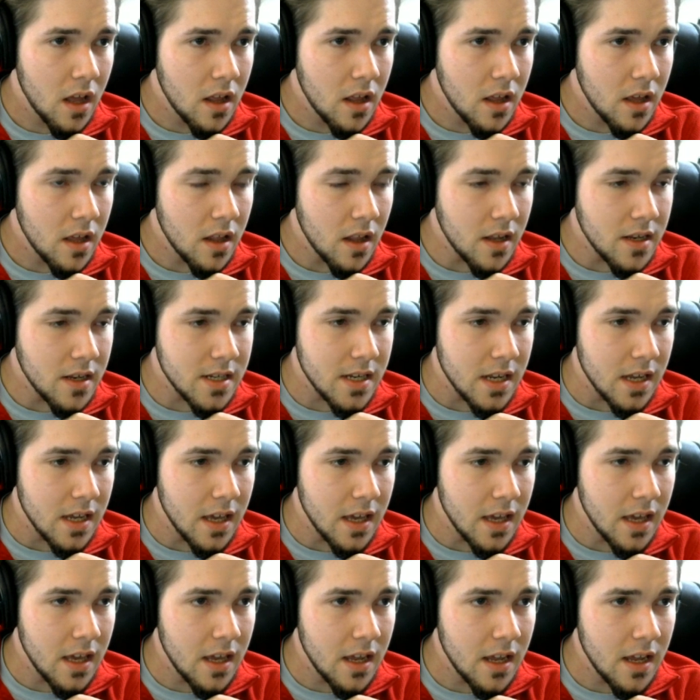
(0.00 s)
Let's see.
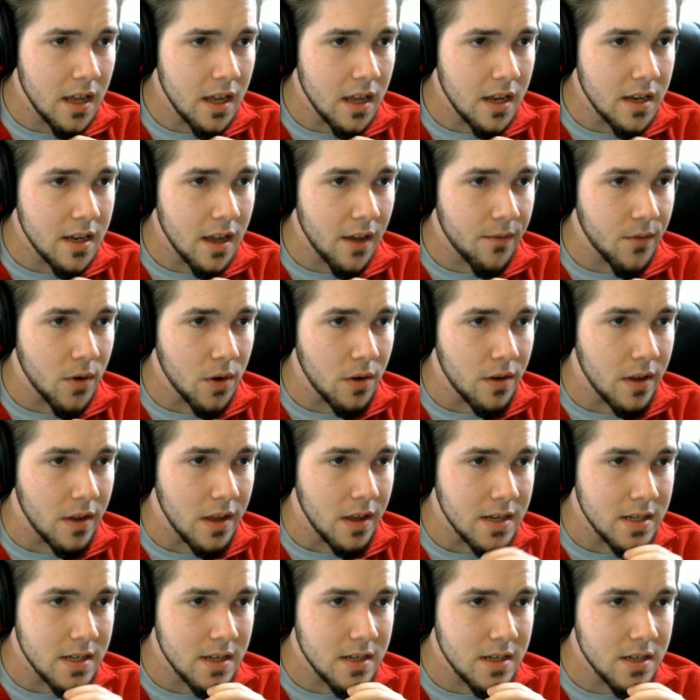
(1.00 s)
He definitely
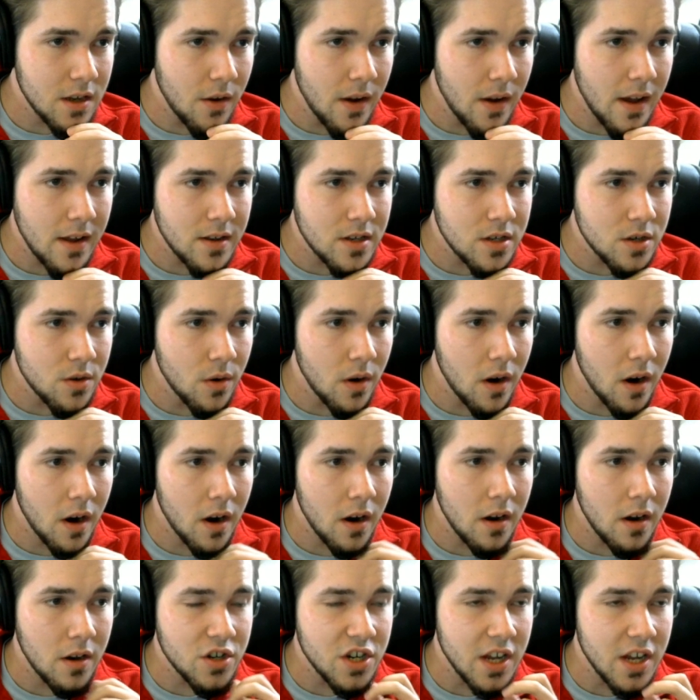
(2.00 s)
is. Let's go out to
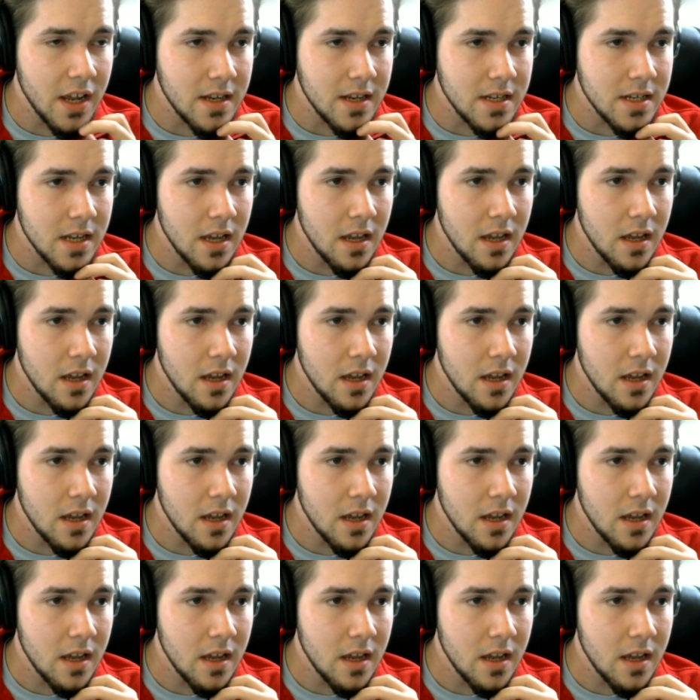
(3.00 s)
our Chansey.